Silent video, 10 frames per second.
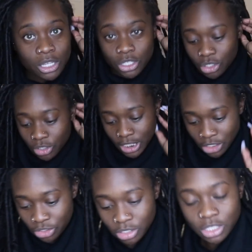So day
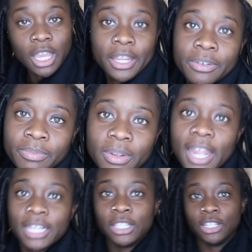2 is done.
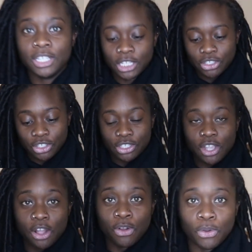I literally just
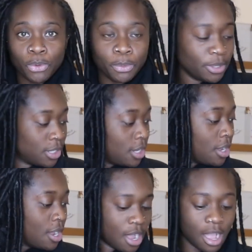got home
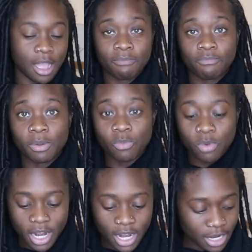from
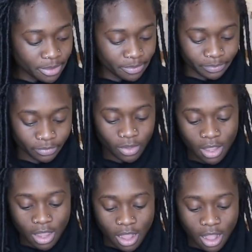work.
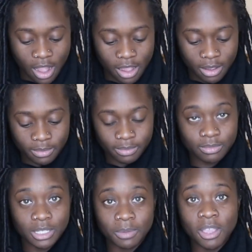
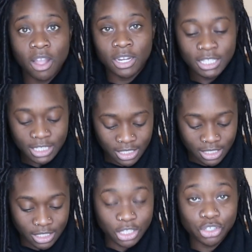To be
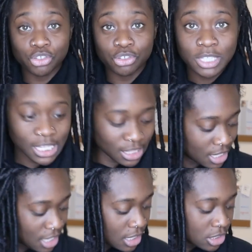honest, this juicing
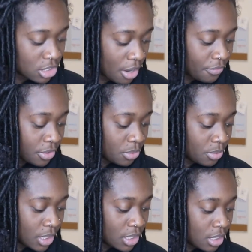thing is not for the
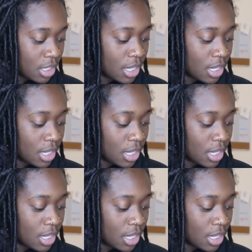weak.